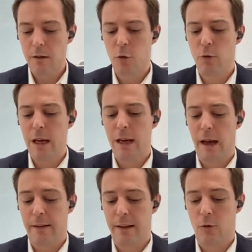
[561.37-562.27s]
So
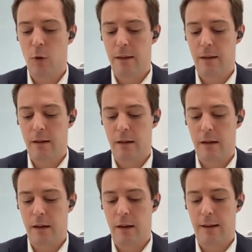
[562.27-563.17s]
really, I think what
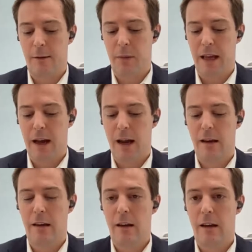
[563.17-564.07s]
is
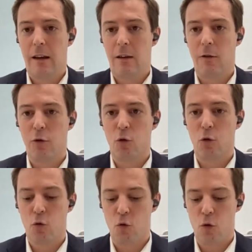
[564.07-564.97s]
behind the
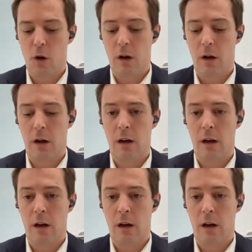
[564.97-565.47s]
coup